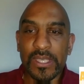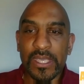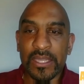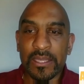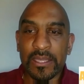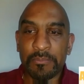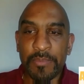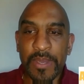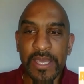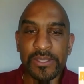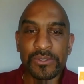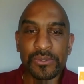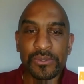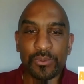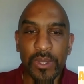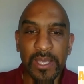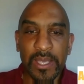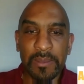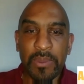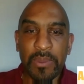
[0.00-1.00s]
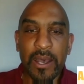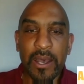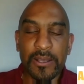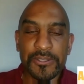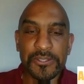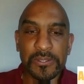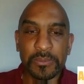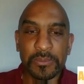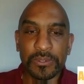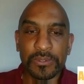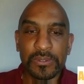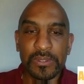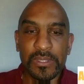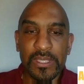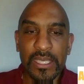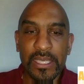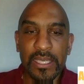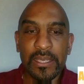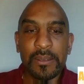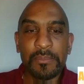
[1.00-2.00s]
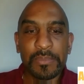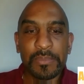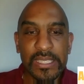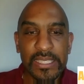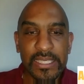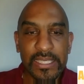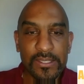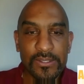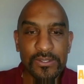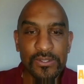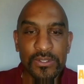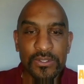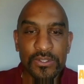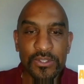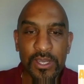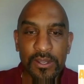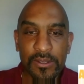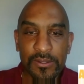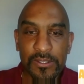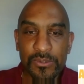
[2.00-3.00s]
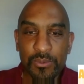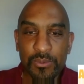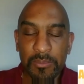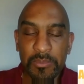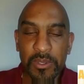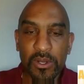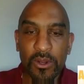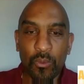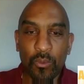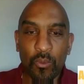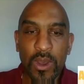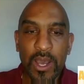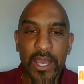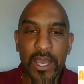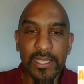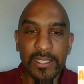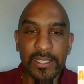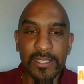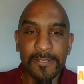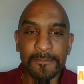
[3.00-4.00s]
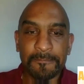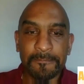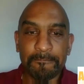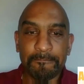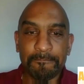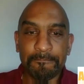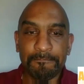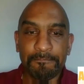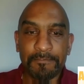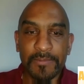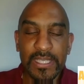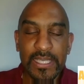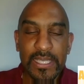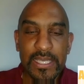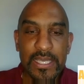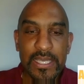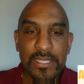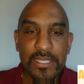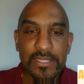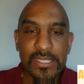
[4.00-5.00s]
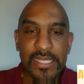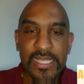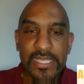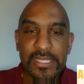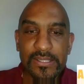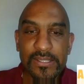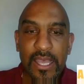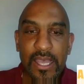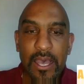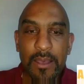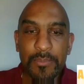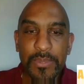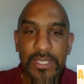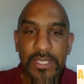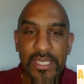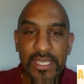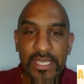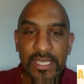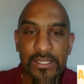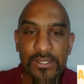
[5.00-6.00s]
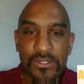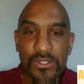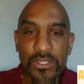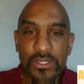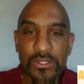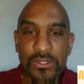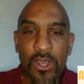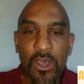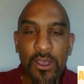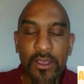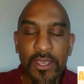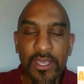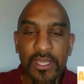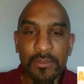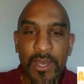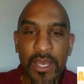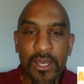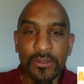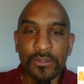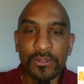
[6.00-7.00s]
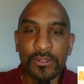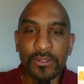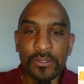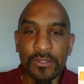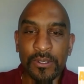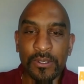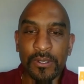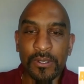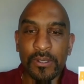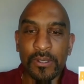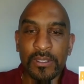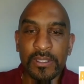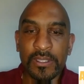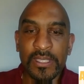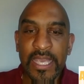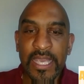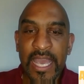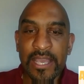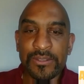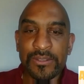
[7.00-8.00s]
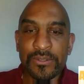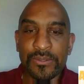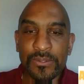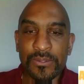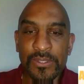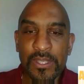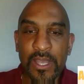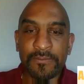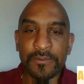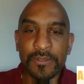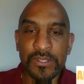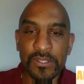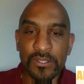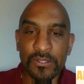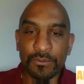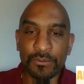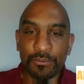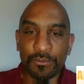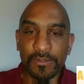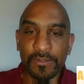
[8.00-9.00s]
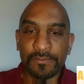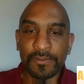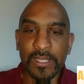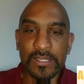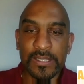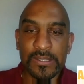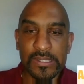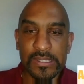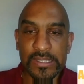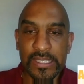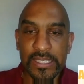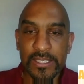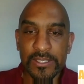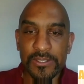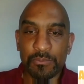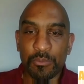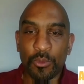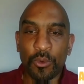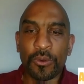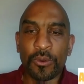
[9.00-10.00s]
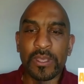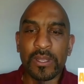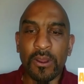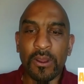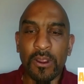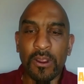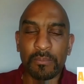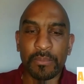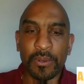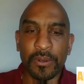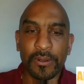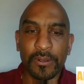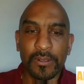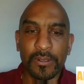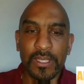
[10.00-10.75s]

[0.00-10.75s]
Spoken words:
in the best way possible. Please share this webinar widely. Today's topic is talking about GERD, gastroesophageal reflux disease, more than heartburn.